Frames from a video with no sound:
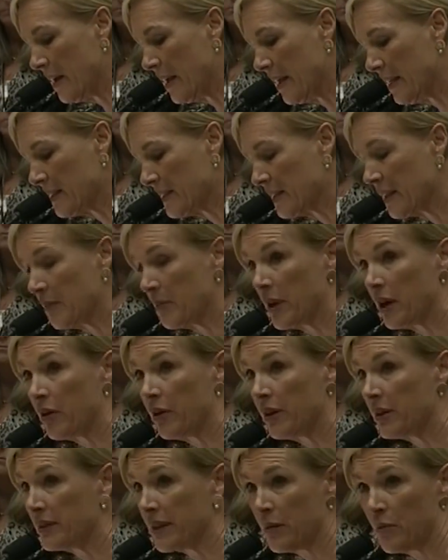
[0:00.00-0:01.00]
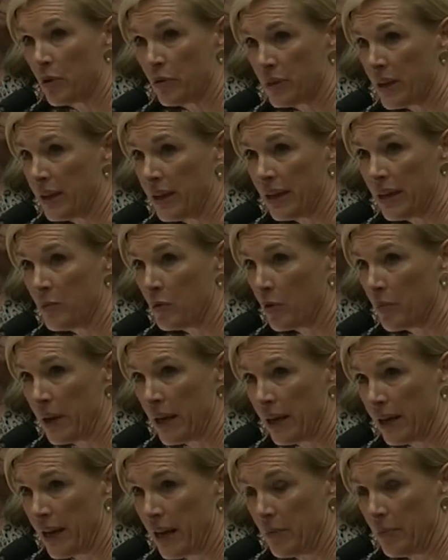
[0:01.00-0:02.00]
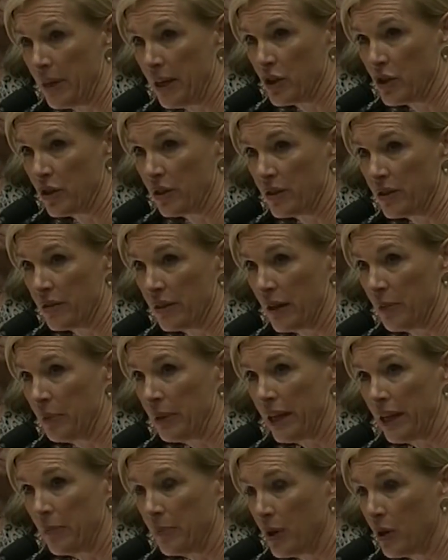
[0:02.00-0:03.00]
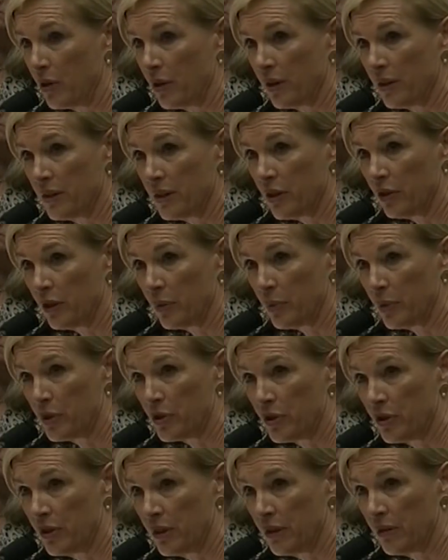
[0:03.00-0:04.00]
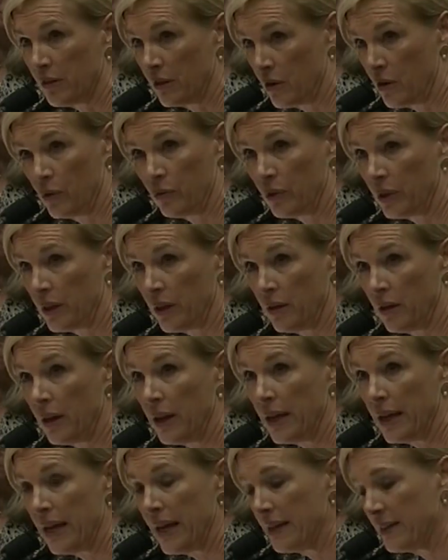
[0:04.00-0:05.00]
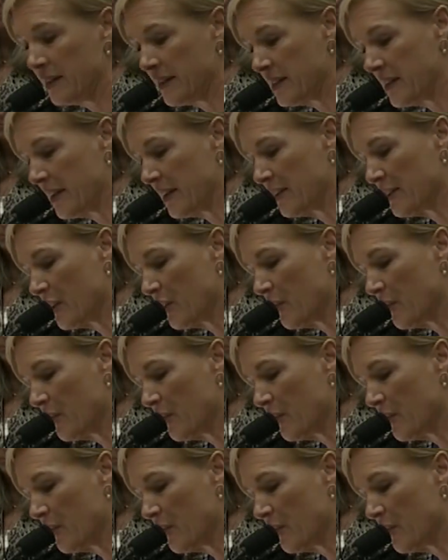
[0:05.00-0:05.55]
In some areas, they won't take any more Medicaid patients, and Planned Parenthood is the only entity.